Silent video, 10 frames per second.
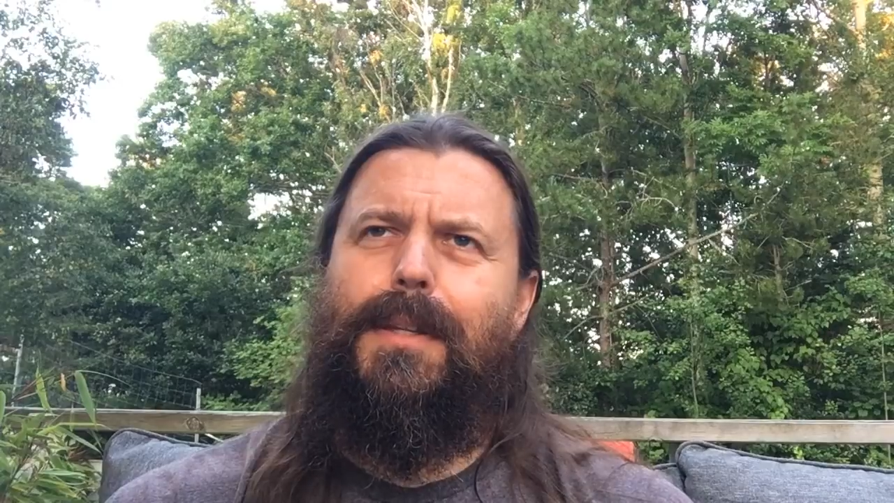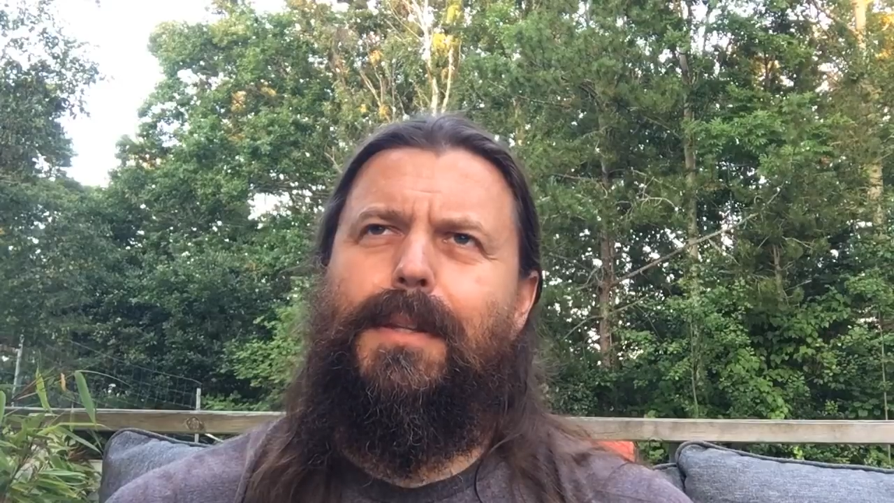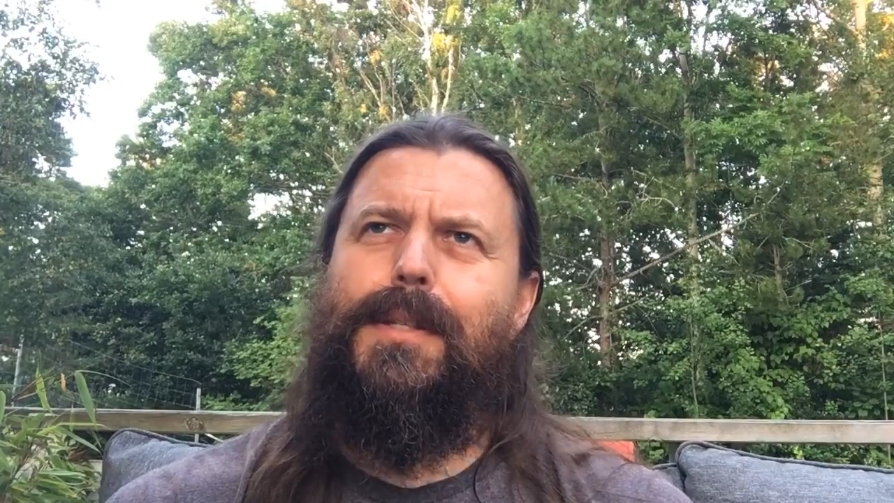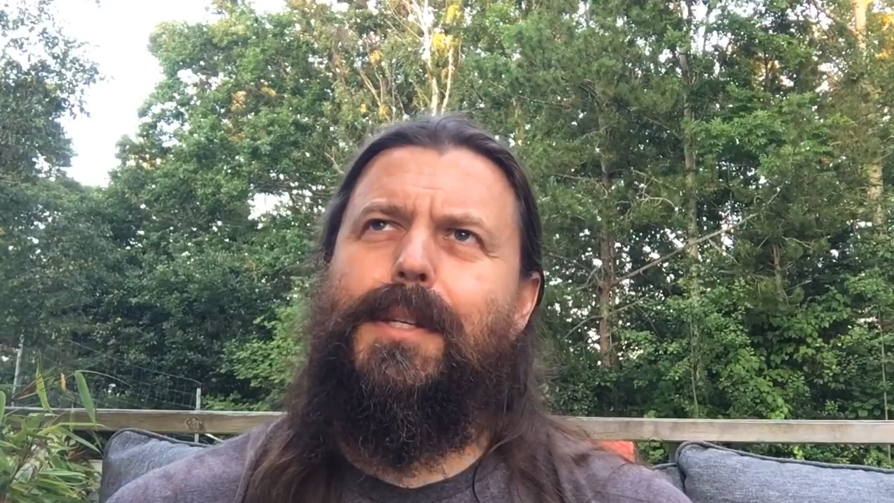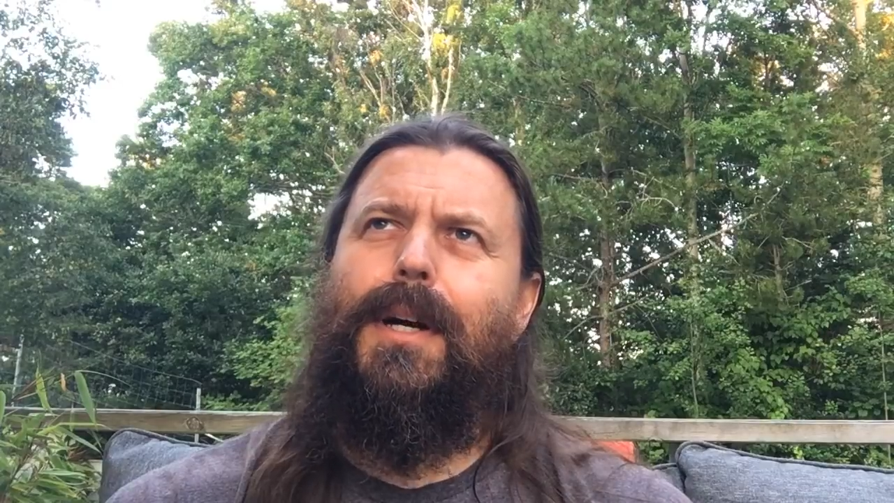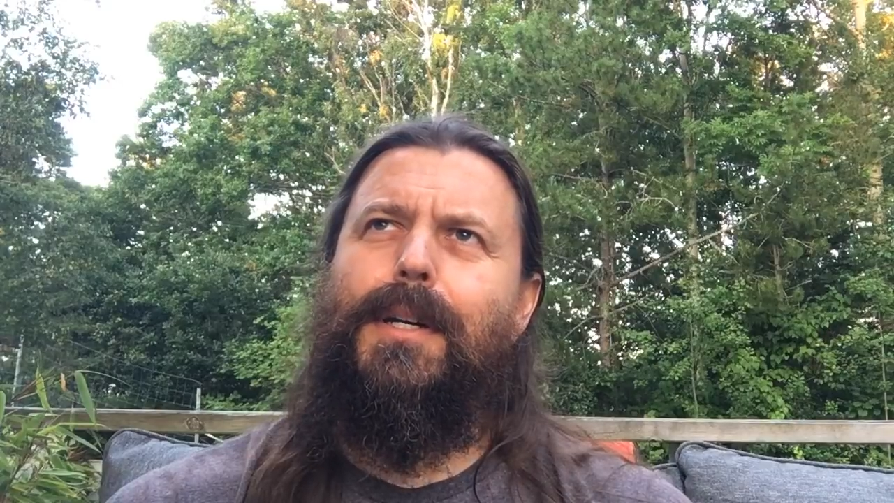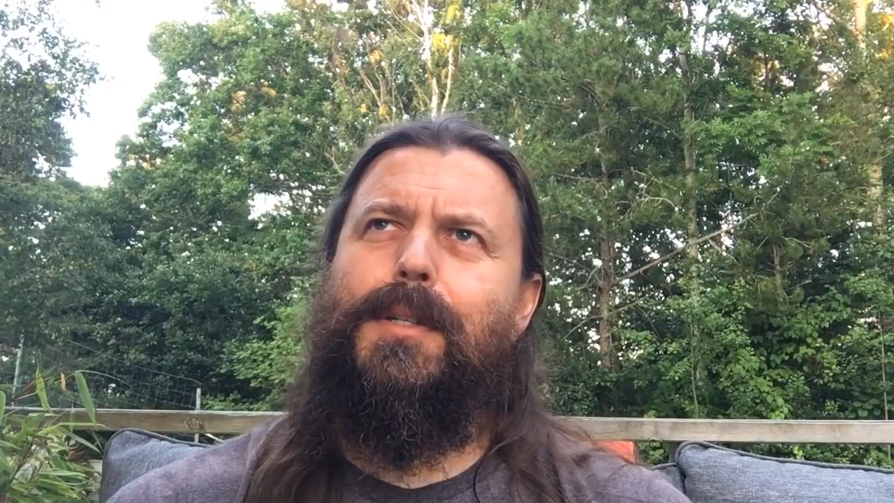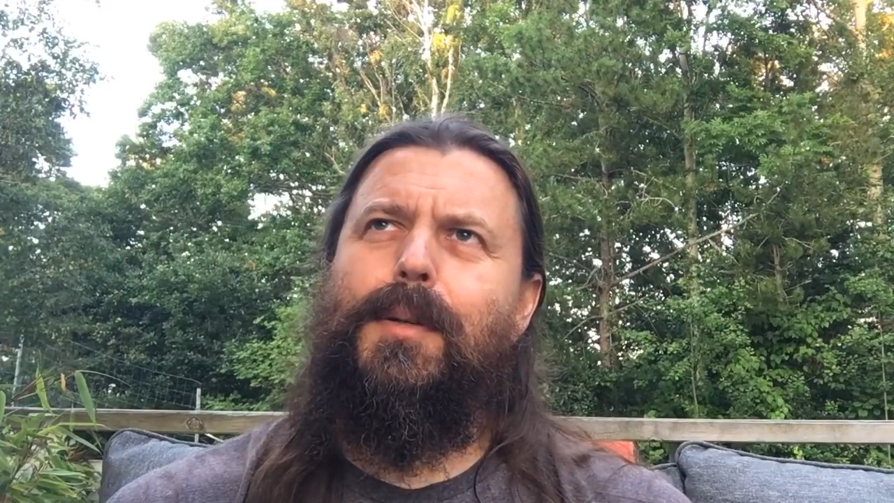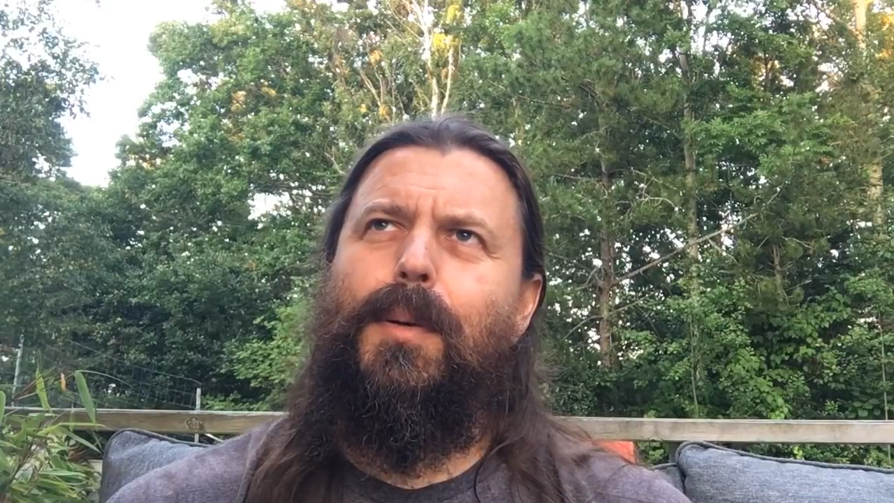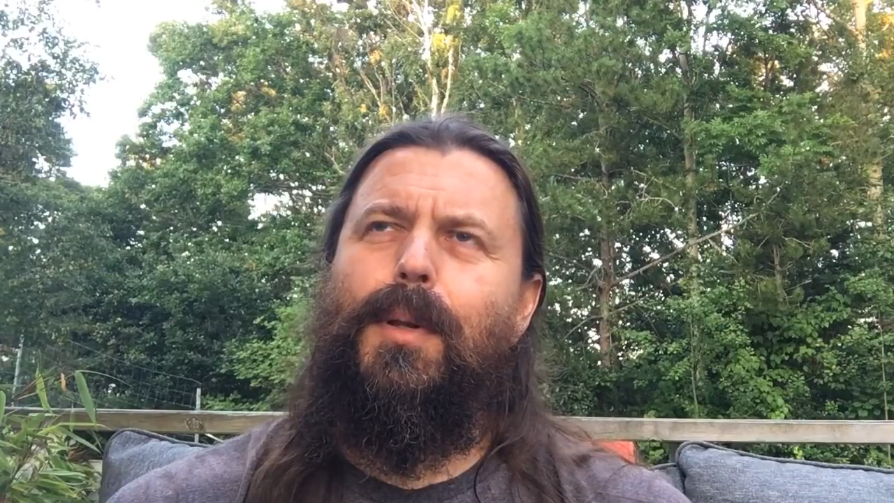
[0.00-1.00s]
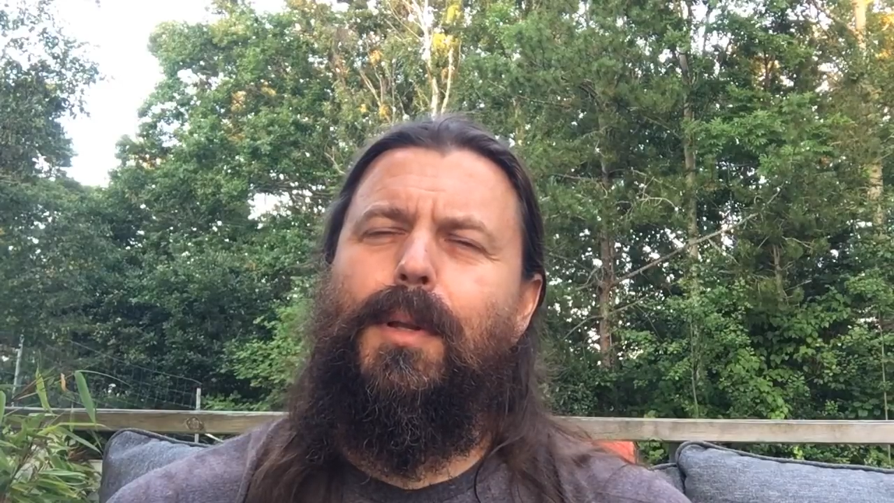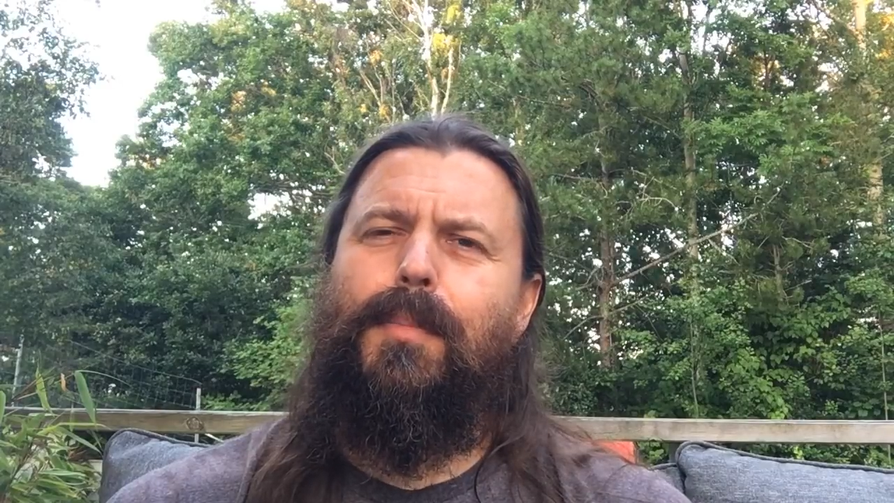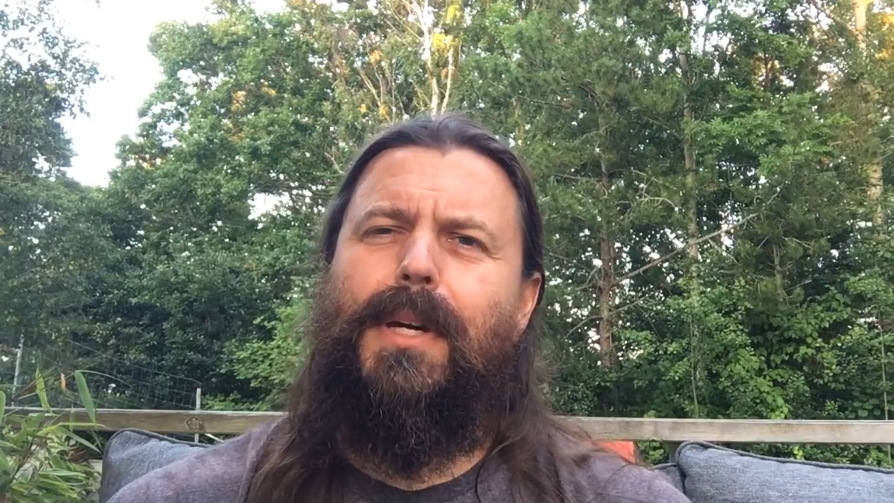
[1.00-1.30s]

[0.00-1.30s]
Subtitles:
This guy is called